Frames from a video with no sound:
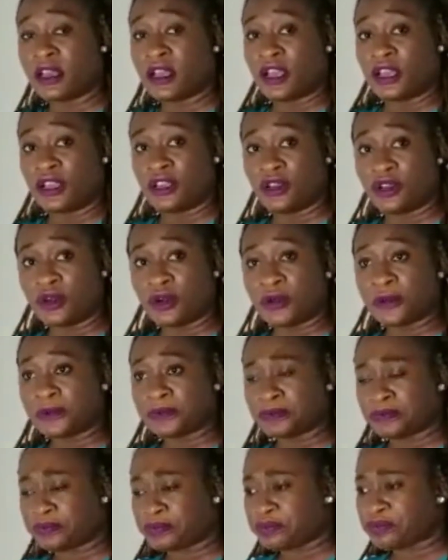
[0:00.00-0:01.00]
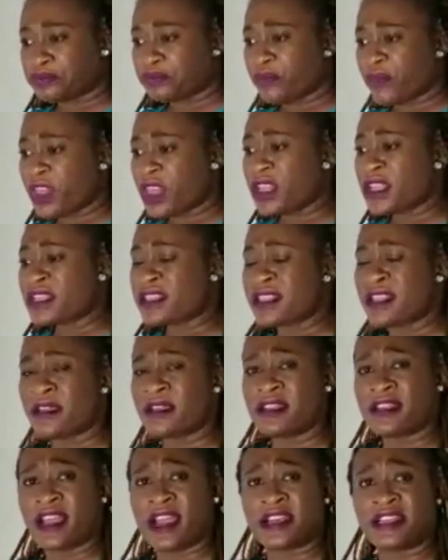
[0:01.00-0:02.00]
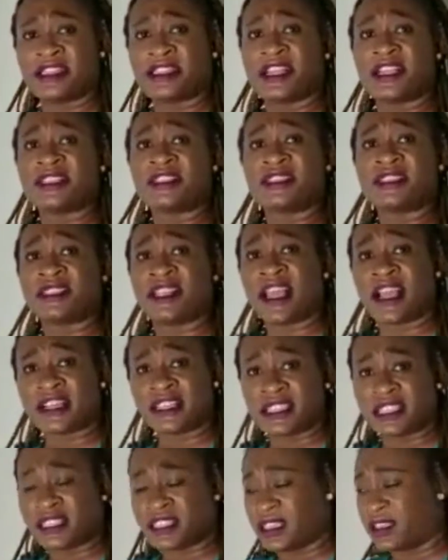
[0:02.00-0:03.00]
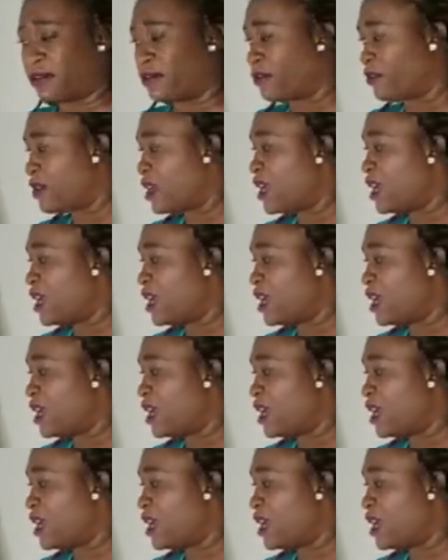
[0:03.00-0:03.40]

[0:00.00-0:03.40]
that there is excessive